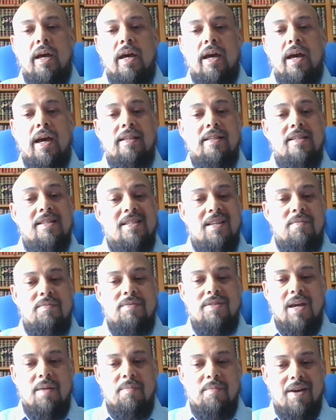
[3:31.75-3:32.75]
Uh, at the
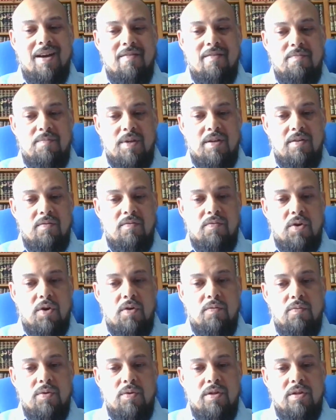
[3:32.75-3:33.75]
same time, I have been
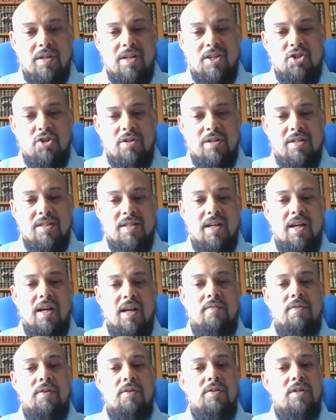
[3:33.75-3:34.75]
involved with the National
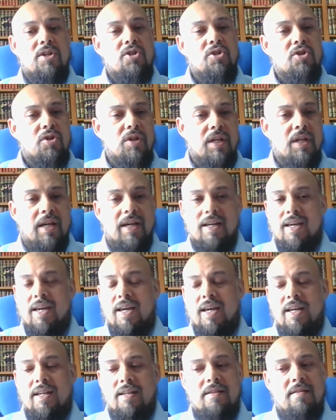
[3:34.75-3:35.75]
Zakat Foundation,
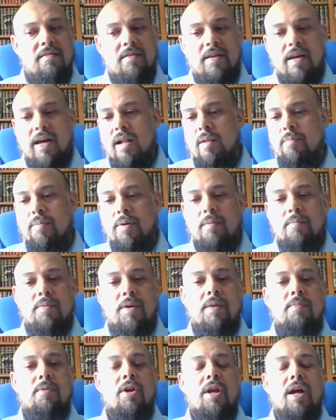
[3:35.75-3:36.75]
again, helping
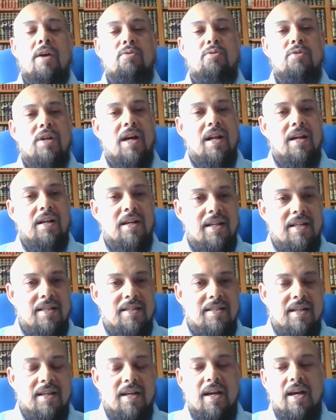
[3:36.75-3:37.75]
people how to
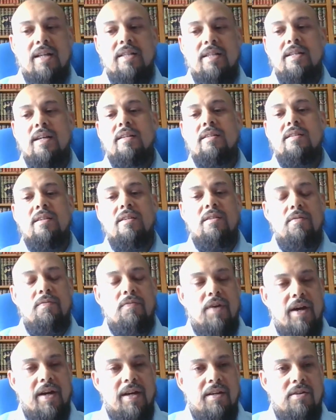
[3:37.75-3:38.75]
calculate zakat,
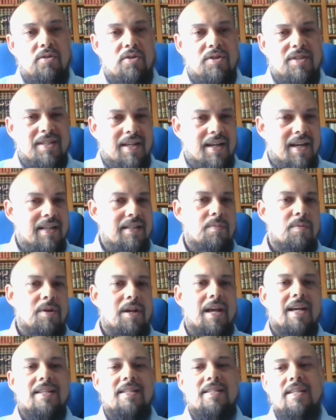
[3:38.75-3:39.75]
identifying, you know,
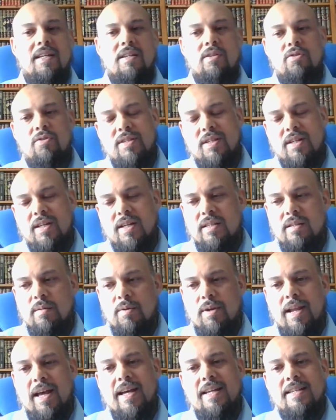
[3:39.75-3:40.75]
zakatable asset,
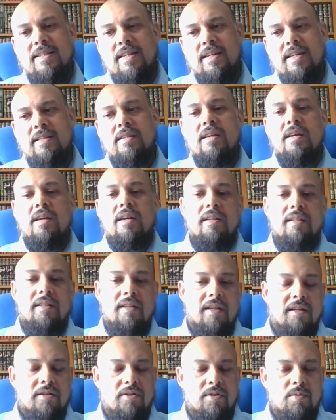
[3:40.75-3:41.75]
non-zakatable asset,
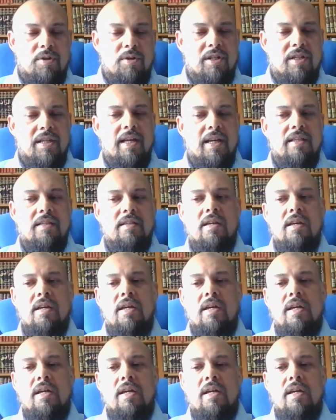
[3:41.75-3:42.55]
deductible debt,